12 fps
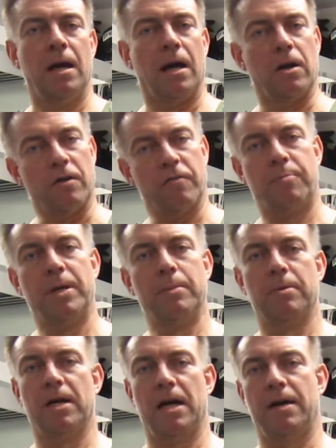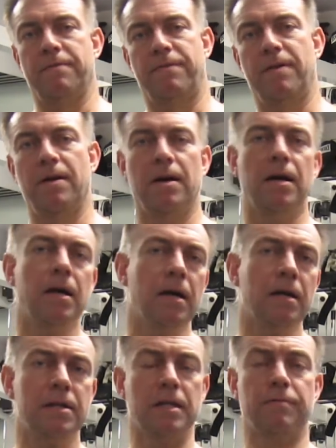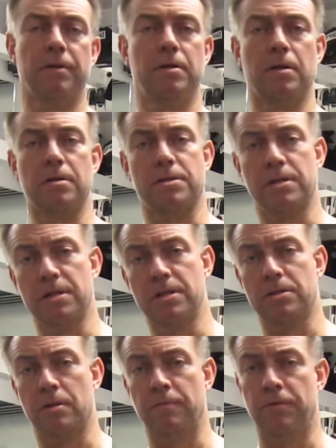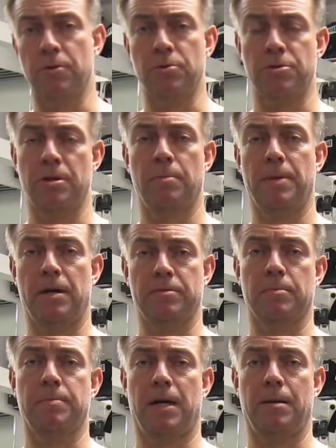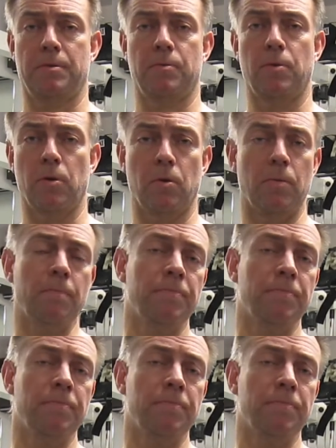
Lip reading: A lot of people have difficulties, confusion about the barbell row.